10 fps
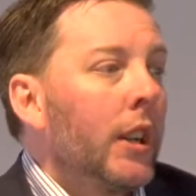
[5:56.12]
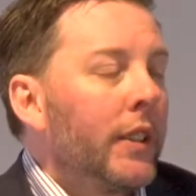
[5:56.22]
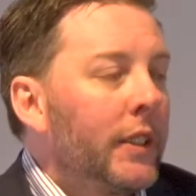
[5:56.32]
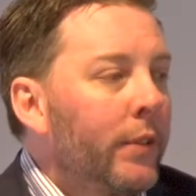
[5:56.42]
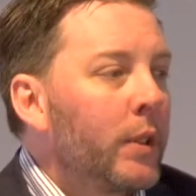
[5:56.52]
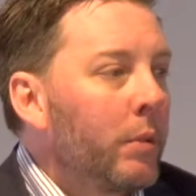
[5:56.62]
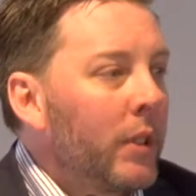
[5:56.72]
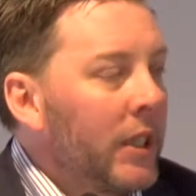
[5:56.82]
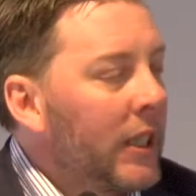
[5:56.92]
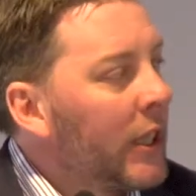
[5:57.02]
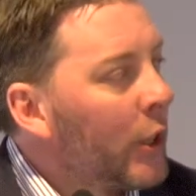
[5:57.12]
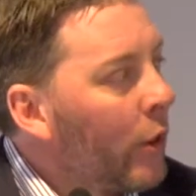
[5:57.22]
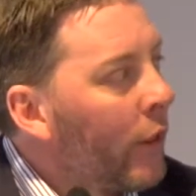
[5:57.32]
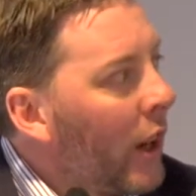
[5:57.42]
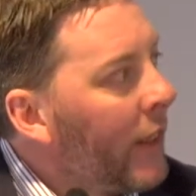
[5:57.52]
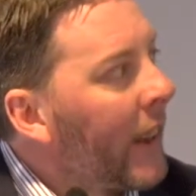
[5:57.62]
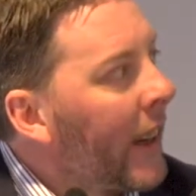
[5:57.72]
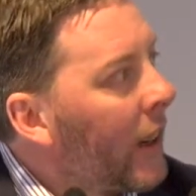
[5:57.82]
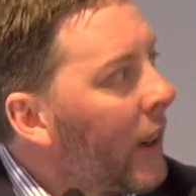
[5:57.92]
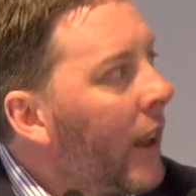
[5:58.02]
The difference with the Northern Ireland
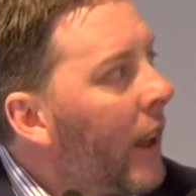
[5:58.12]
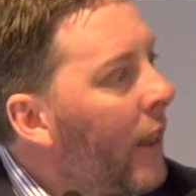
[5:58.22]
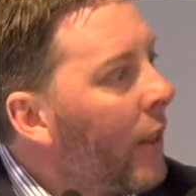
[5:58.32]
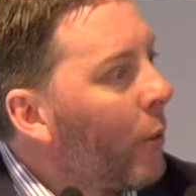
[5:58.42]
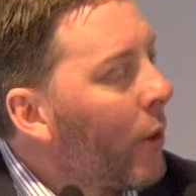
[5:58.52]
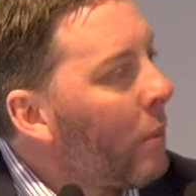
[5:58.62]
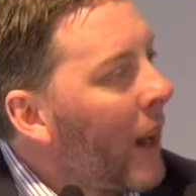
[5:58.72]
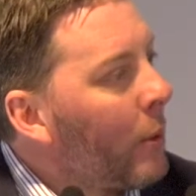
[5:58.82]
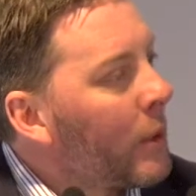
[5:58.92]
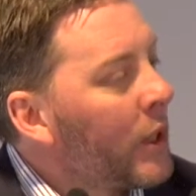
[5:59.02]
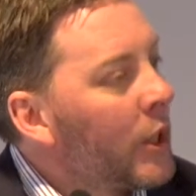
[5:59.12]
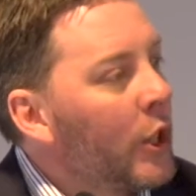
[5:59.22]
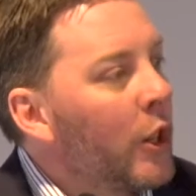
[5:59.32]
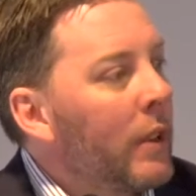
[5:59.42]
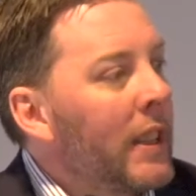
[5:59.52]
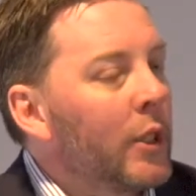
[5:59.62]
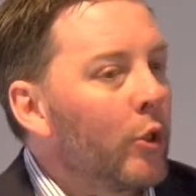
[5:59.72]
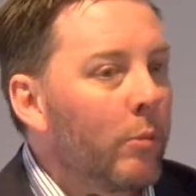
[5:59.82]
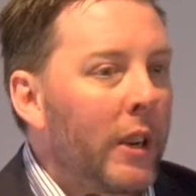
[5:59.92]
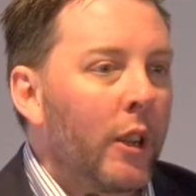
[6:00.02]
data that we've been able to do is
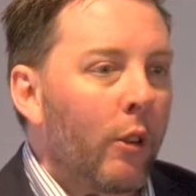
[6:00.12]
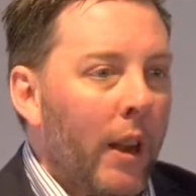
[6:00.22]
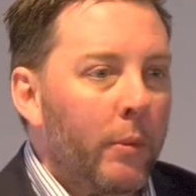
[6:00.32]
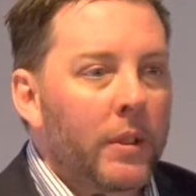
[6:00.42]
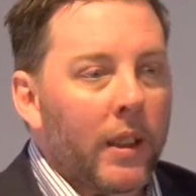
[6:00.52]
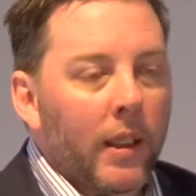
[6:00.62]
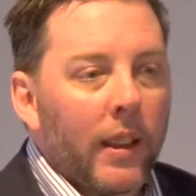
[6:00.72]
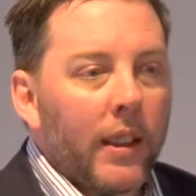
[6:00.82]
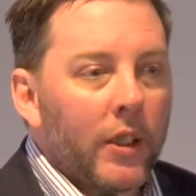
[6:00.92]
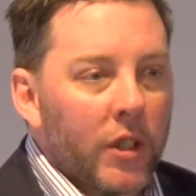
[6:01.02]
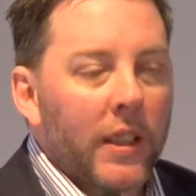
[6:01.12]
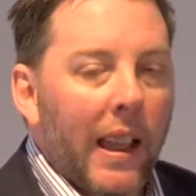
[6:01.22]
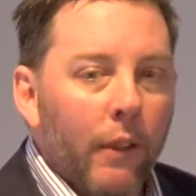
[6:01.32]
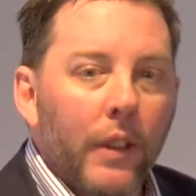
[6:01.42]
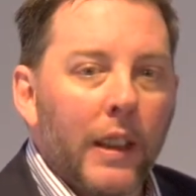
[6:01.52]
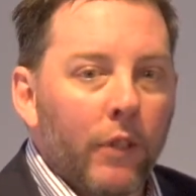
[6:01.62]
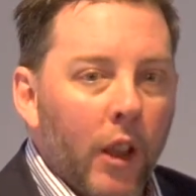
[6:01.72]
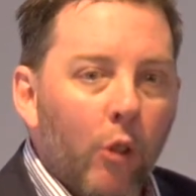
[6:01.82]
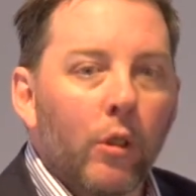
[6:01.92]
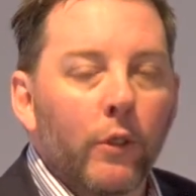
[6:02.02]
normally you're able to just have either the
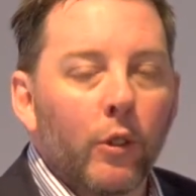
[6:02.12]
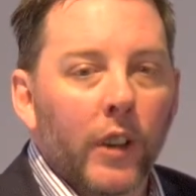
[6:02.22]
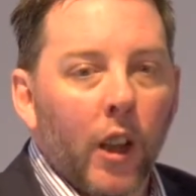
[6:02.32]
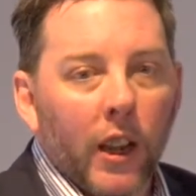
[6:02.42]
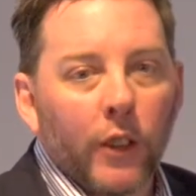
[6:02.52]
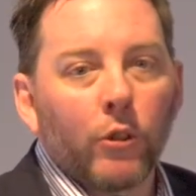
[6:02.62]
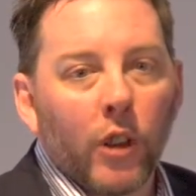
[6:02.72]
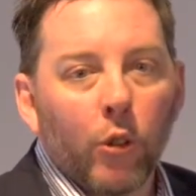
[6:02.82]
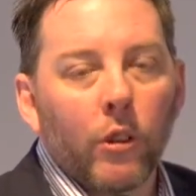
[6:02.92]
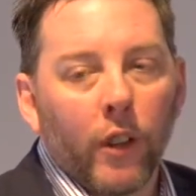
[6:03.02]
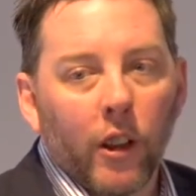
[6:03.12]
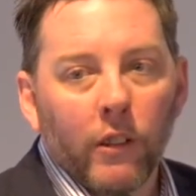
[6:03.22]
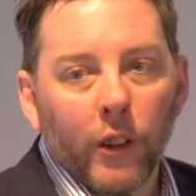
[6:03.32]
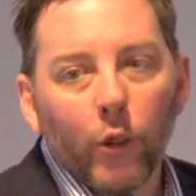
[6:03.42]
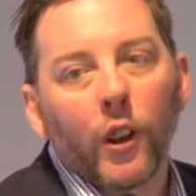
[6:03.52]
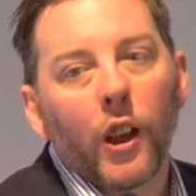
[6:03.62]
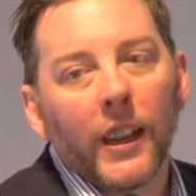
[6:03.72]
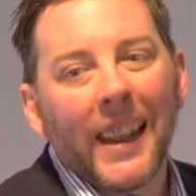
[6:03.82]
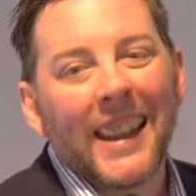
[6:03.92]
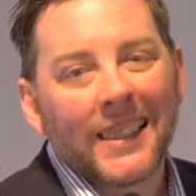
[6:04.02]
whole of Northern Ireland or the whole of Ireland,
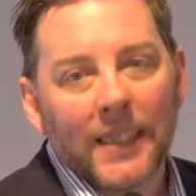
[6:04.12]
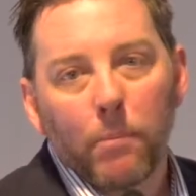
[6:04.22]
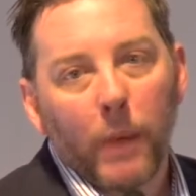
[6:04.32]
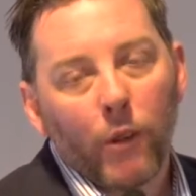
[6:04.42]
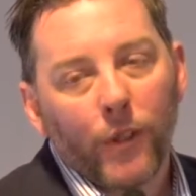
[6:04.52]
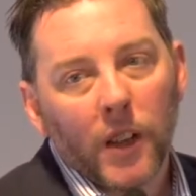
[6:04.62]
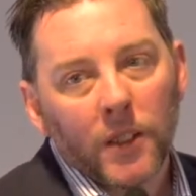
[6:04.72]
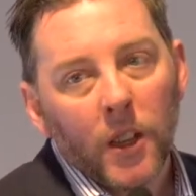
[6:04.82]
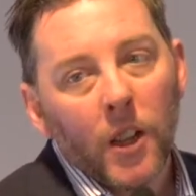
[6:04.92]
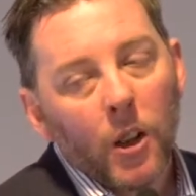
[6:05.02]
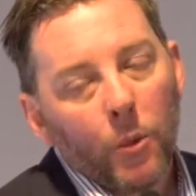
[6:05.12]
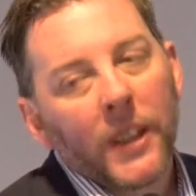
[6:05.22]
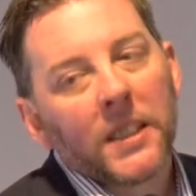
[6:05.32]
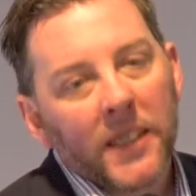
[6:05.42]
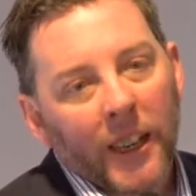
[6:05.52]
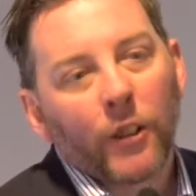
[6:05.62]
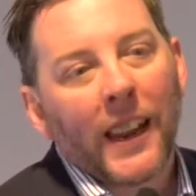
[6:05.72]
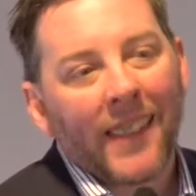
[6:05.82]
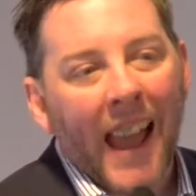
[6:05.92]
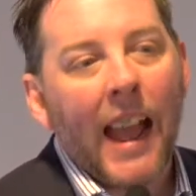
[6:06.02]
Ireland except Belfast. We can
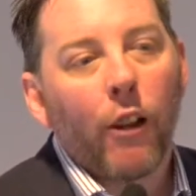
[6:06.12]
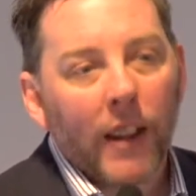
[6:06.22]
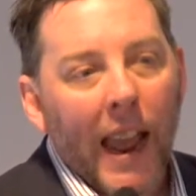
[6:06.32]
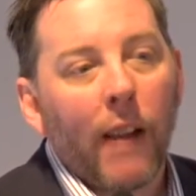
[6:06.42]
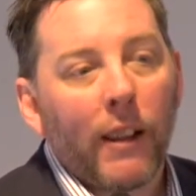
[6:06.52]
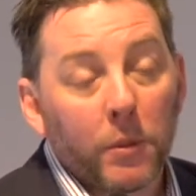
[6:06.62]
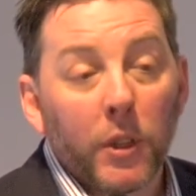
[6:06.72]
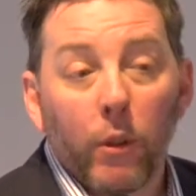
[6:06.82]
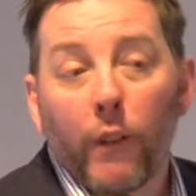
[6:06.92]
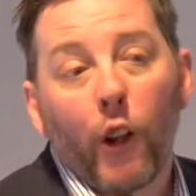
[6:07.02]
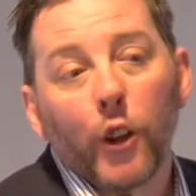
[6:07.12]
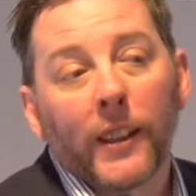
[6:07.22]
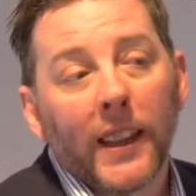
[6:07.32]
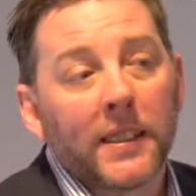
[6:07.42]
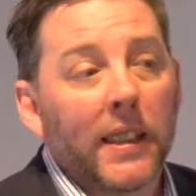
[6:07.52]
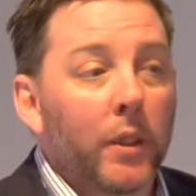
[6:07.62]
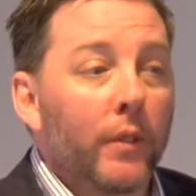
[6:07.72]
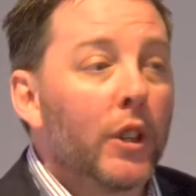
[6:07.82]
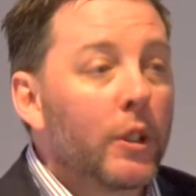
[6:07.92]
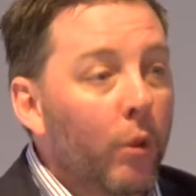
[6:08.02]
segregate that out now as we do with our own data set. So
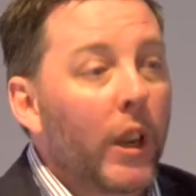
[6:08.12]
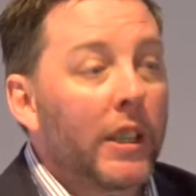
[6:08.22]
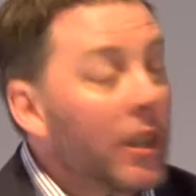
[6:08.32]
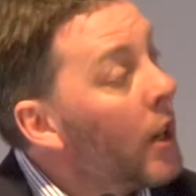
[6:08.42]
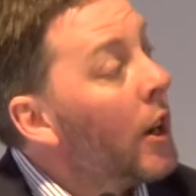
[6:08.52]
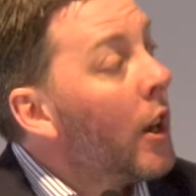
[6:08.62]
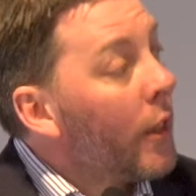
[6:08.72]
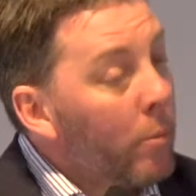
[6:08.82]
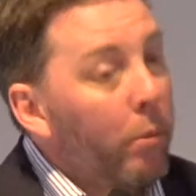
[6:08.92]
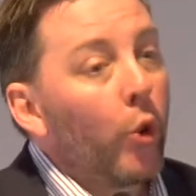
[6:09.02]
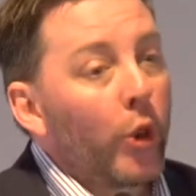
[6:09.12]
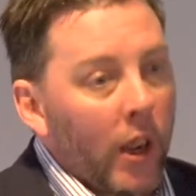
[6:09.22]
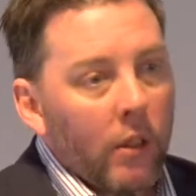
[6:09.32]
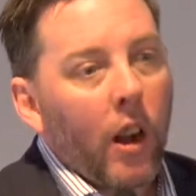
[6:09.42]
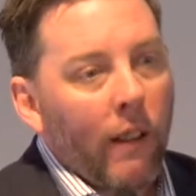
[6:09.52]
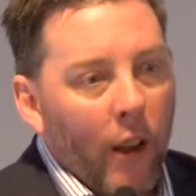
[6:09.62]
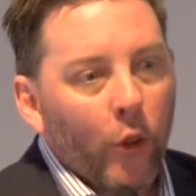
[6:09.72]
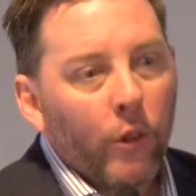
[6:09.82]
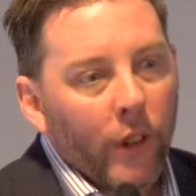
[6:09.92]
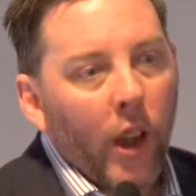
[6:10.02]
if you just wanted the border around
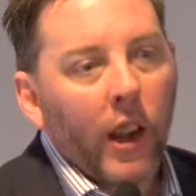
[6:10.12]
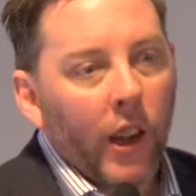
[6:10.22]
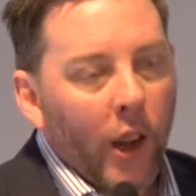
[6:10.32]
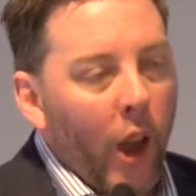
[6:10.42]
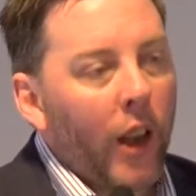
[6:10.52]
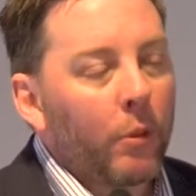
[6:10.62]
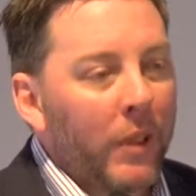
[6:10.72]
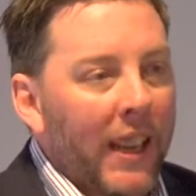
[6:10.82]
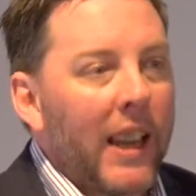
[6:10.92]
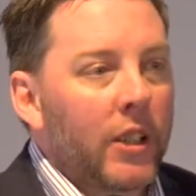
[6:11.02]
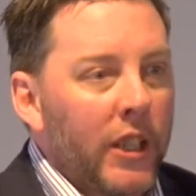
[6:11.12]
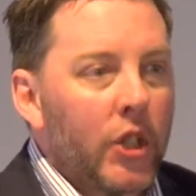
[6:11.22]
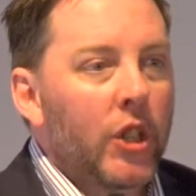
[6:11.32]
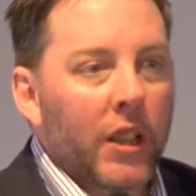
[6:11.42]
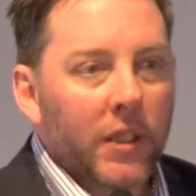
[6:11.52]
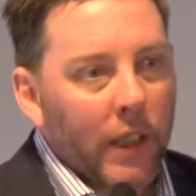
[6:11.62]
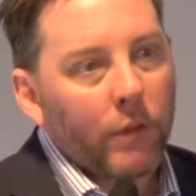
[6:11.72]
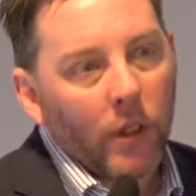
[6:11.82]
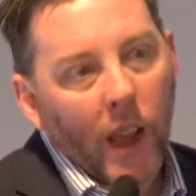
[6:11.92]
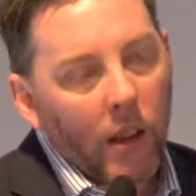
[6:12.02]
Northern Ireland and Ireland, we can actually just
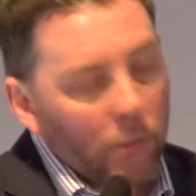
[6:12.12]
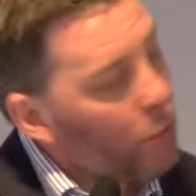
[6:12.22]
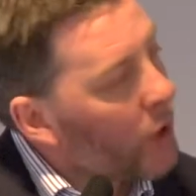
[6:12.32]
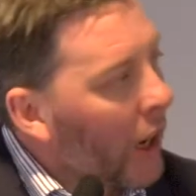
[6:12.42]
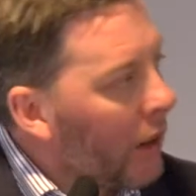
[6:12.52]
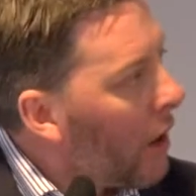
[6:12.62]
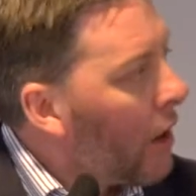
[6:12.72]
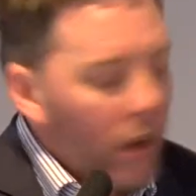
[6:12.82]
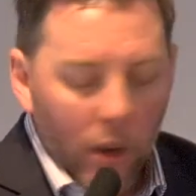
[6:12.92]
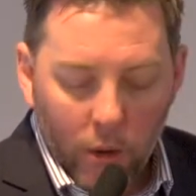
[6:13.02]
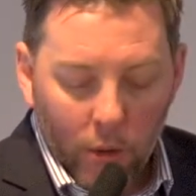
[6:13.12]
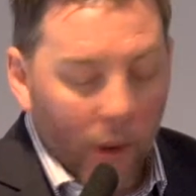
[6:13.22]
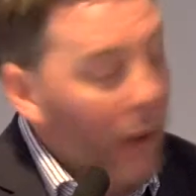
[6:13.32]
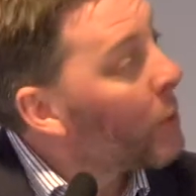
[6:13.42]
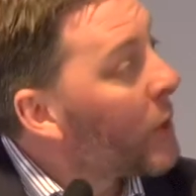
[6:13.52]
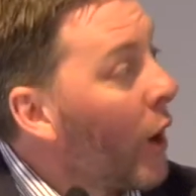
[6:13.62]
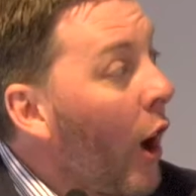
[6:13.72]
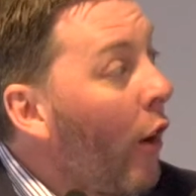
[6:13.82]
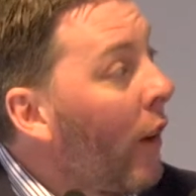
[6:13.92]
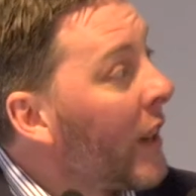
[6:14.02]
give you that. So we're able
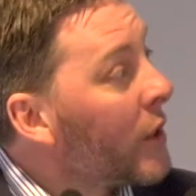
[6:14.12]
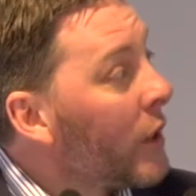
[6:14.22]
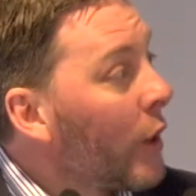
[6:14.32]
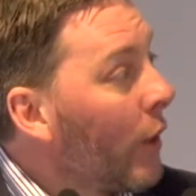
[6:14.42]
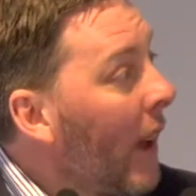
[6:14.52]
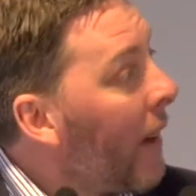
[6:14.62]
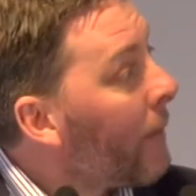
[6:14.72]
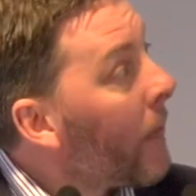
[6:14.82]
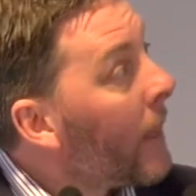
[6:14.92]
to arrange to do that.